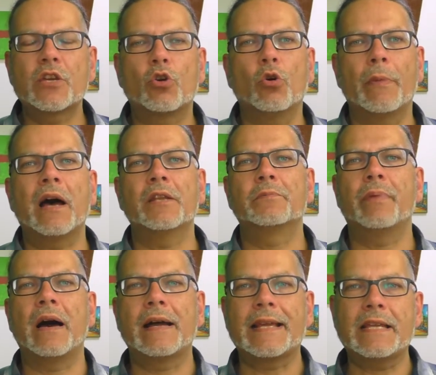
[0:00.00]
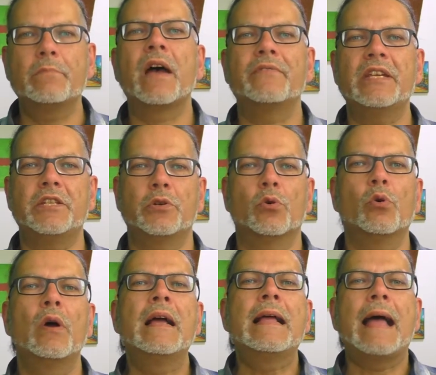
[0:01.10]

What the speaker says: command bar in my video,